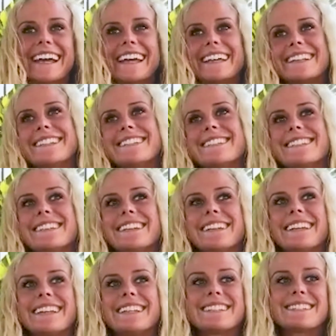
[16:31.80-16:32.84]
it's
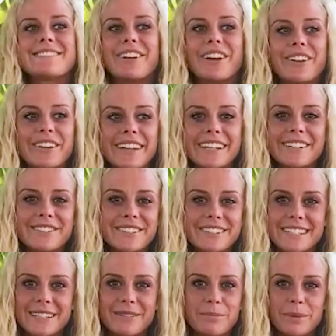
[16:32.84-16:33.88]
very
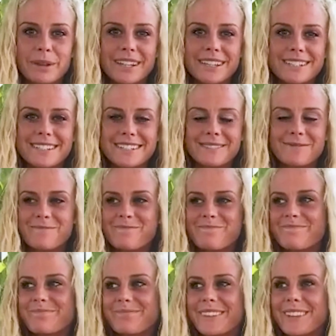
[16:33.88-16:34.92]
interesting because
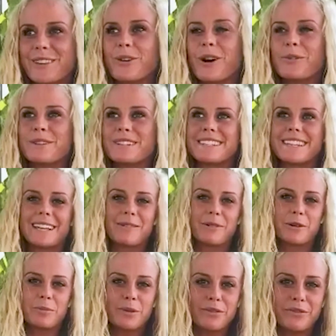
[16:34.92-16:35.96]
you always think
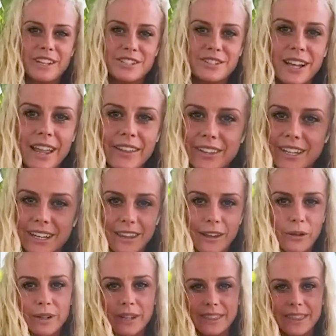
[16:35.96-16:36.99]
about a professional athlete, the
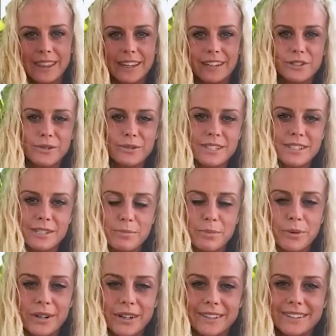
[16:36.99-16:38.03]
only thing they do is the
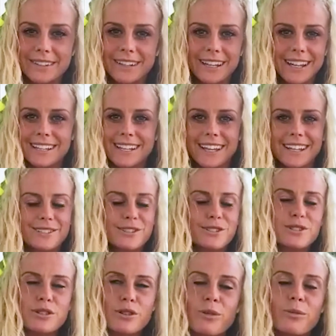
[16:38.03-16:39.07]
sport.
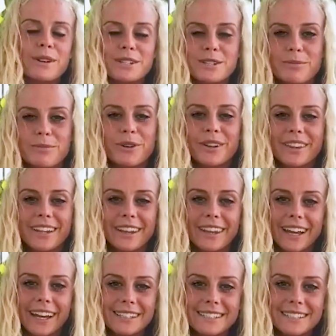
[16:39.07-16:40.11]
It's so much more than
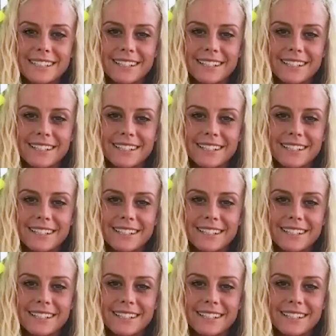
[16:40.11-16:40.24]
that.